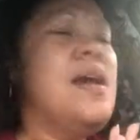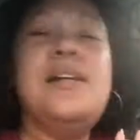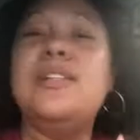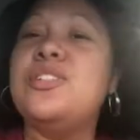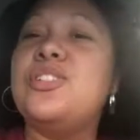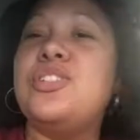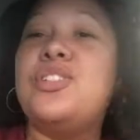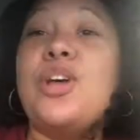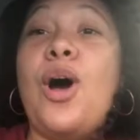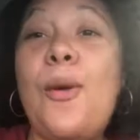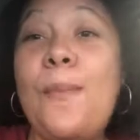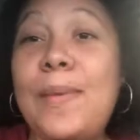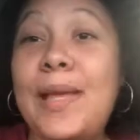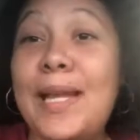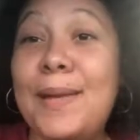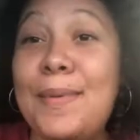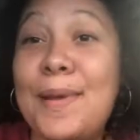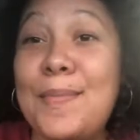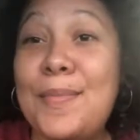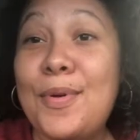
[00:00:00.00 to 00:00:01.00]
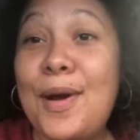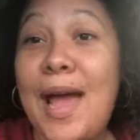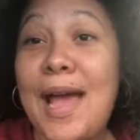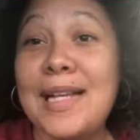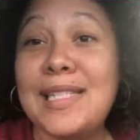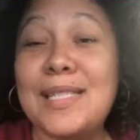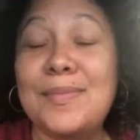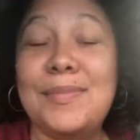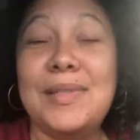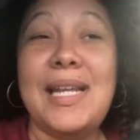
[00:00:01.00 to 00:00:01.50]
So many people
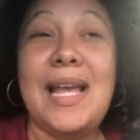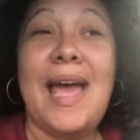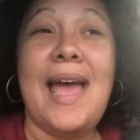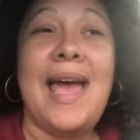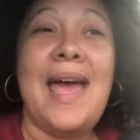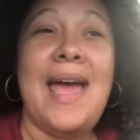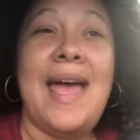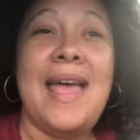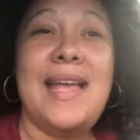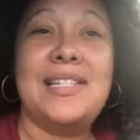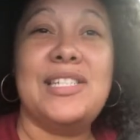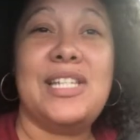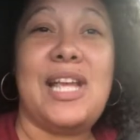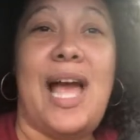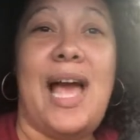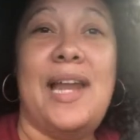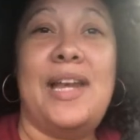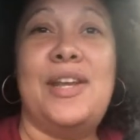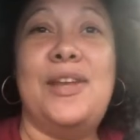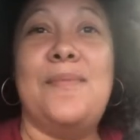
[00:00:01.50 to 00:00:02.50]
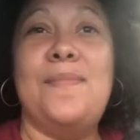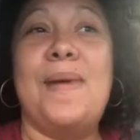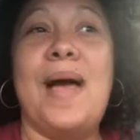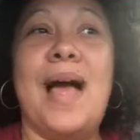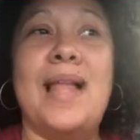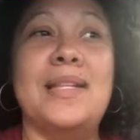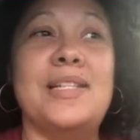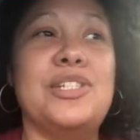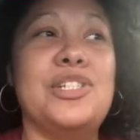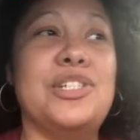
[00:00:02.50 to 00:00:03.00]
ask me, Ash, how do you
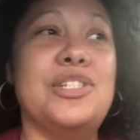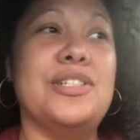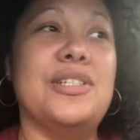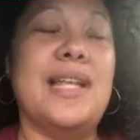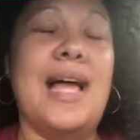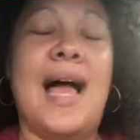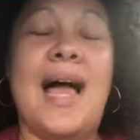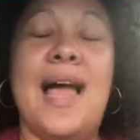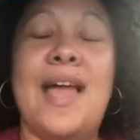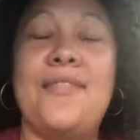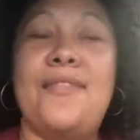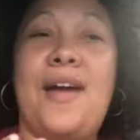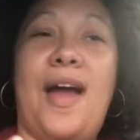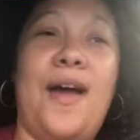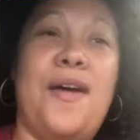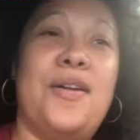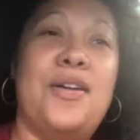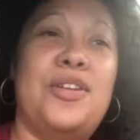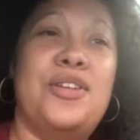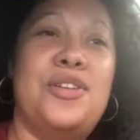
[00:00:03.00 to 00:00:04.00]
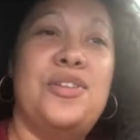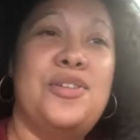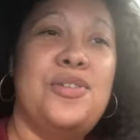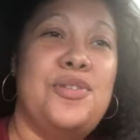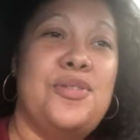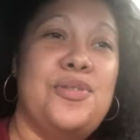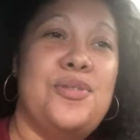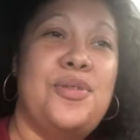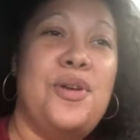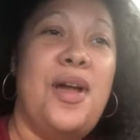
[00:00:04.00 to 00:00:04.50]
balance your life? How are
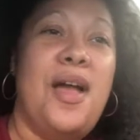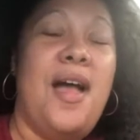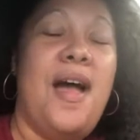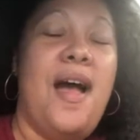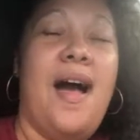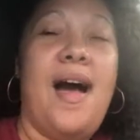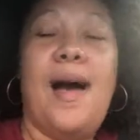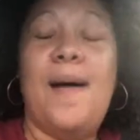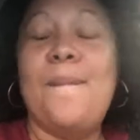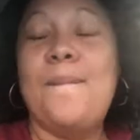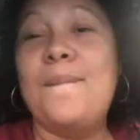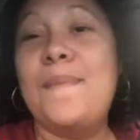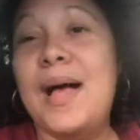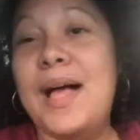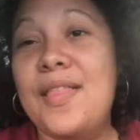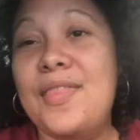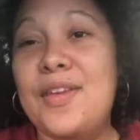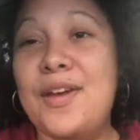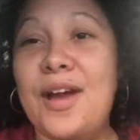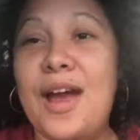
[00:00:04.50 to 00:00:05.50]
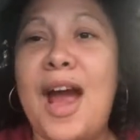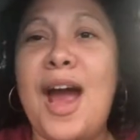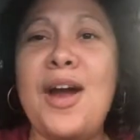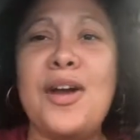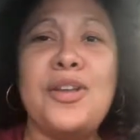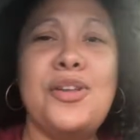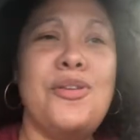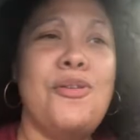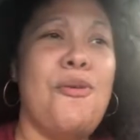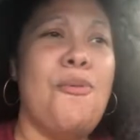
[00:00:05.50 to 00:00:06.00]
you a mother? How are
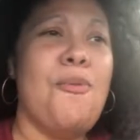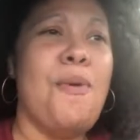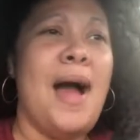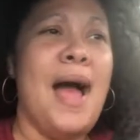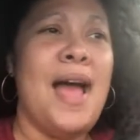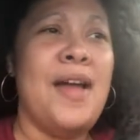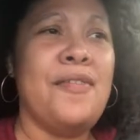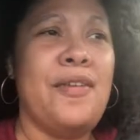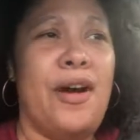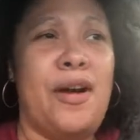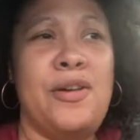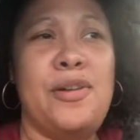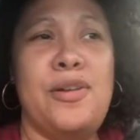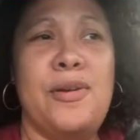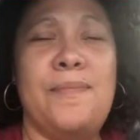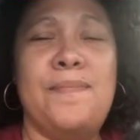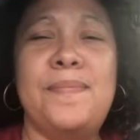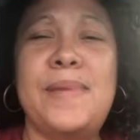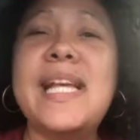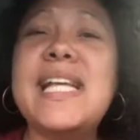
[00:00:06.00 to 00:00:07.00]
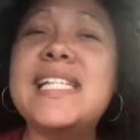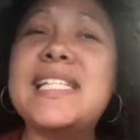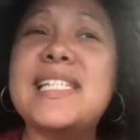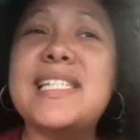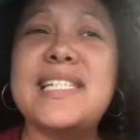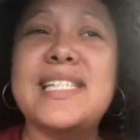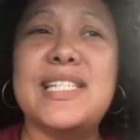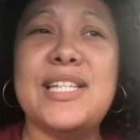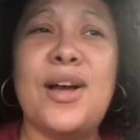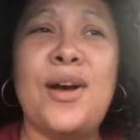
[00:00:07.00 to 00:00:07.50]
you a wife? How are you a
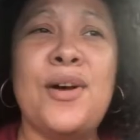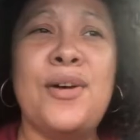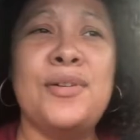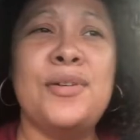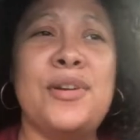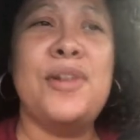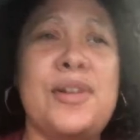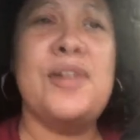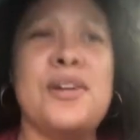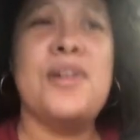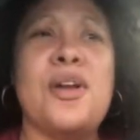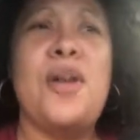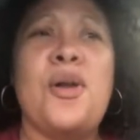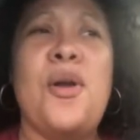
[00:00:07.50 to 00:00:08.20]
business owner?